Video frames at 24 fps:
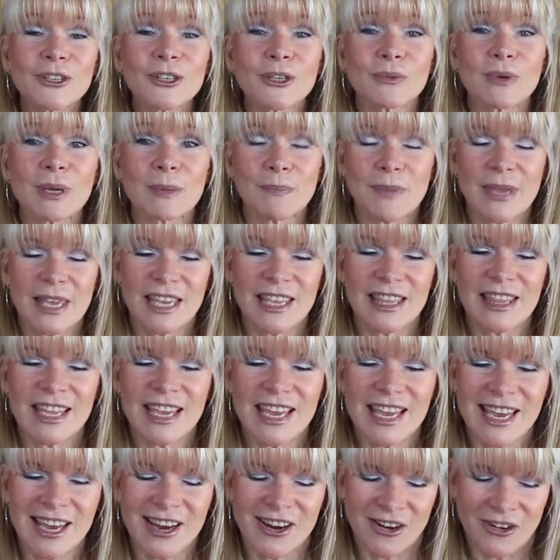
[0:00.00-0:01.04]
do we pin
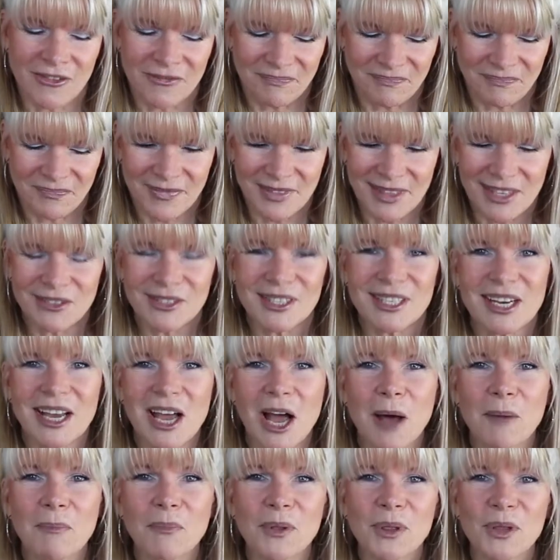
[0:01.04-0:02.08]
the ear? There's a
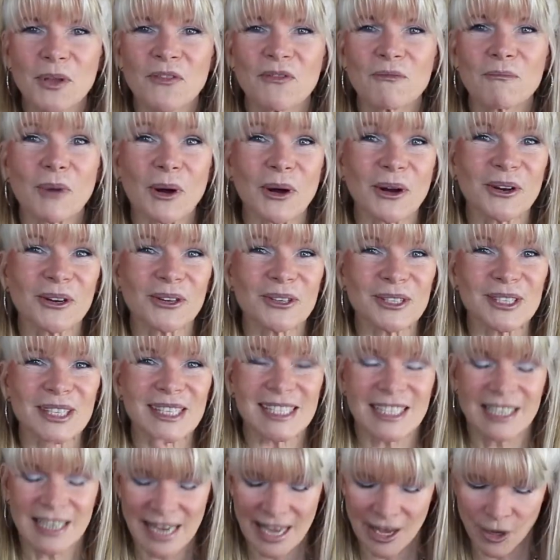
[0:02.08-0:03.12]
couple of markers
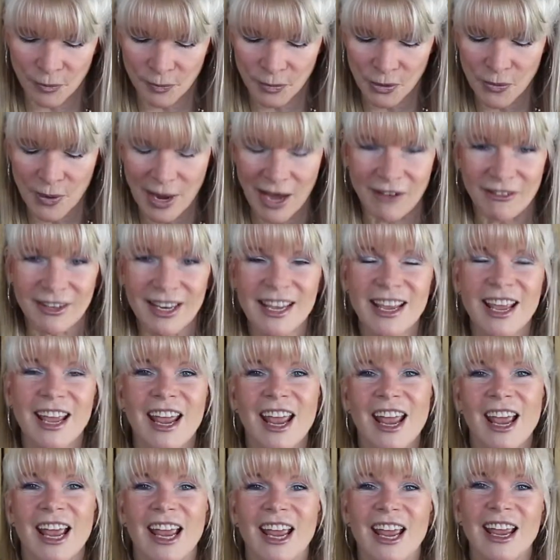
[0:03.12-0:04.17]
to help you out.
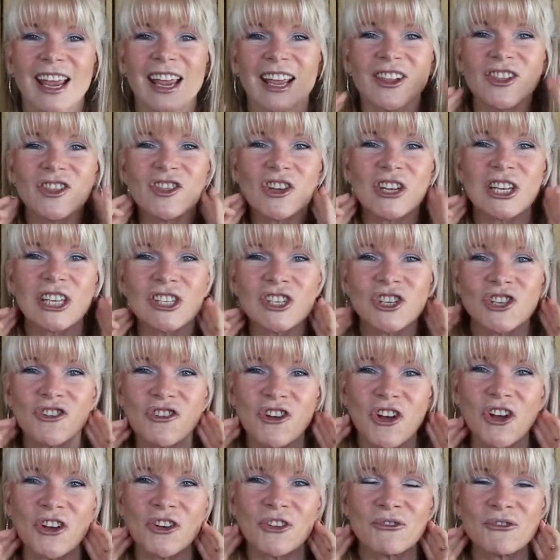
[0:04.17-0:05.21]
Look at
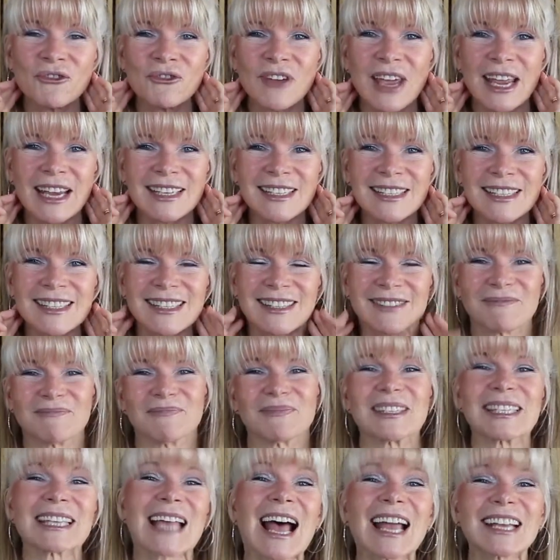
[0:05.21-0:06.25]
your own face.
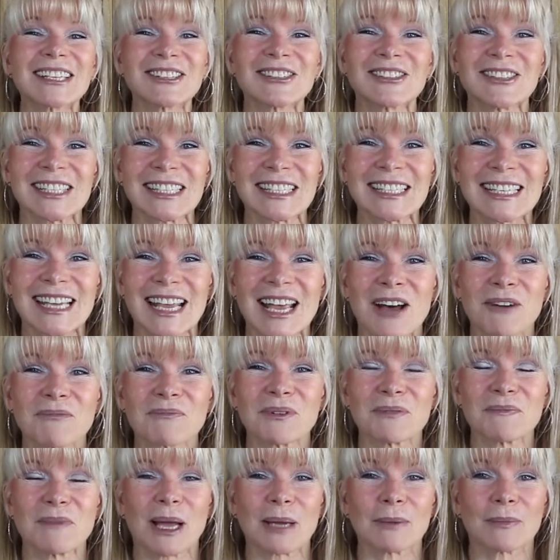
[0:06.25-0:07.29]
I do this to help
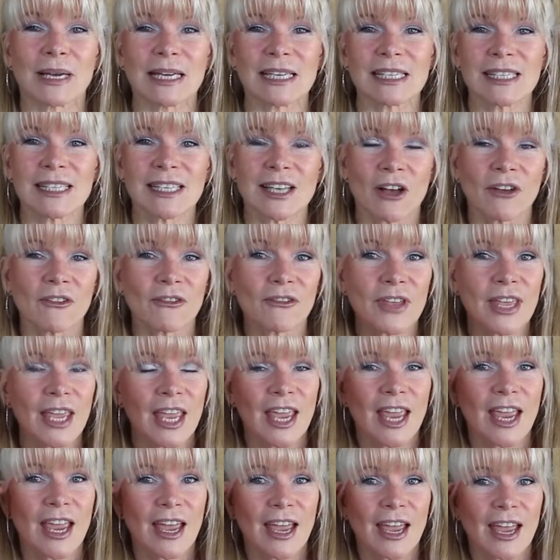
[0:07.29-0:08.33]
remind myself.
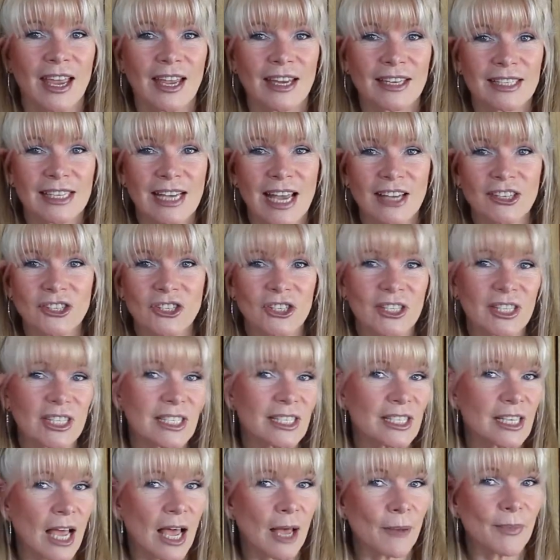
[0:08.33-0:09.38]
Touch the
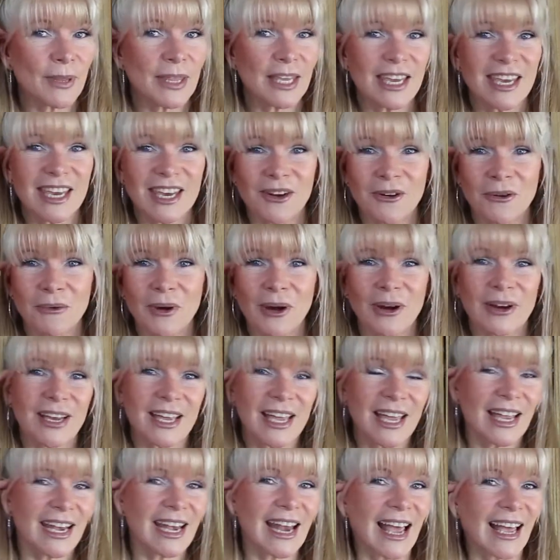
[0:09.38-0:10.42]
top of the ear where
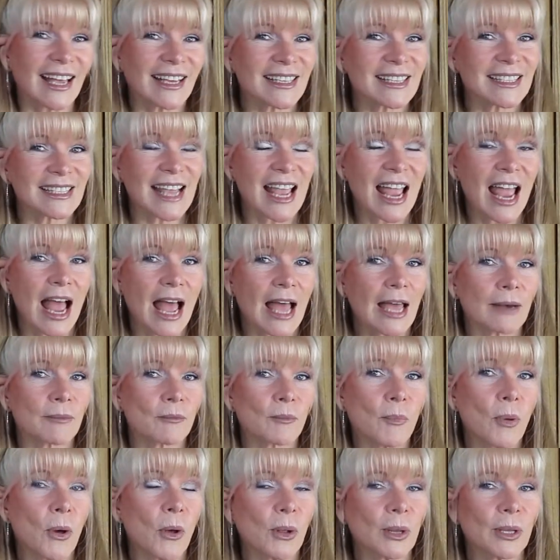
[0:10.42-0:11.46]
it connects
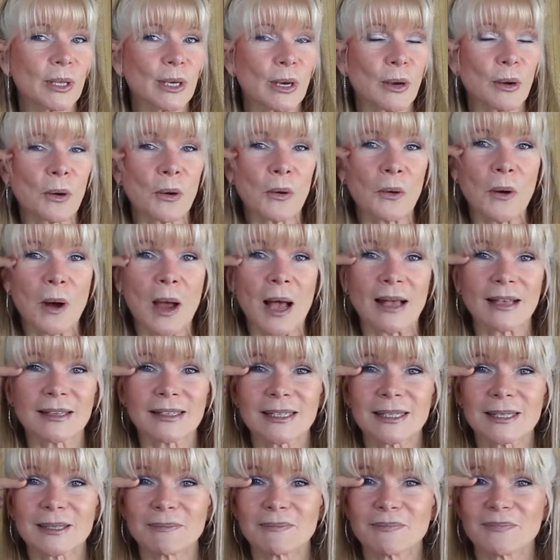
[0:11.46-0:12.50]
and pull it
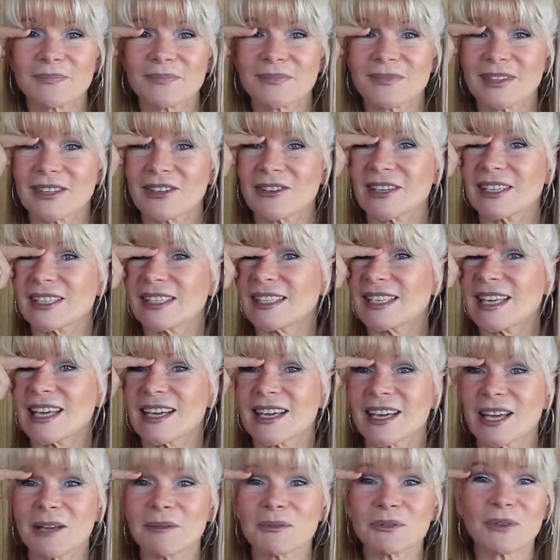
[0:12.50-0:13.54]
across. You can see
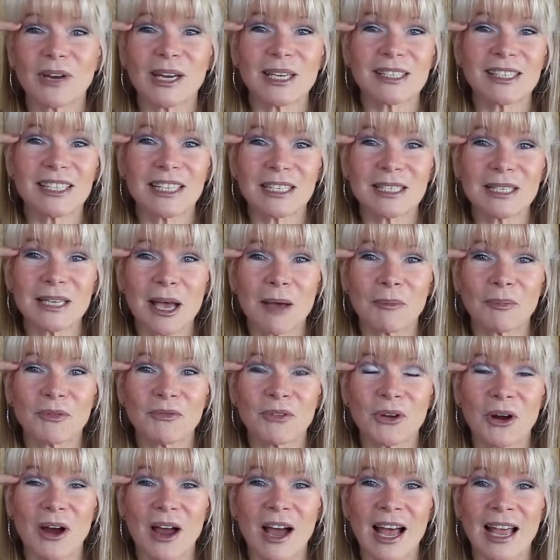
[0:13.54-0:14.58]
it comes right to the top of
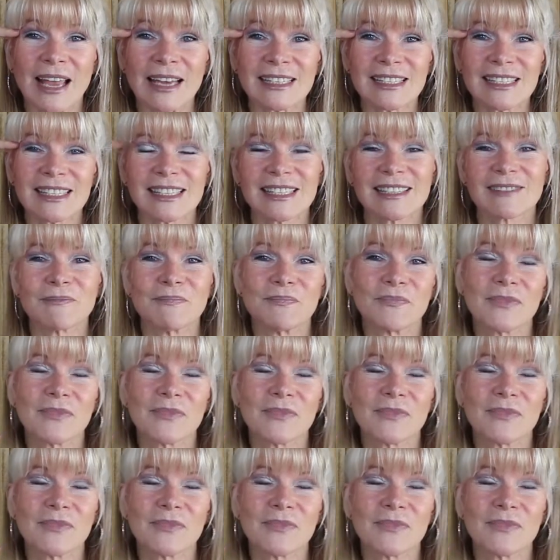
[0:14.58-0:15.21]
your eyes.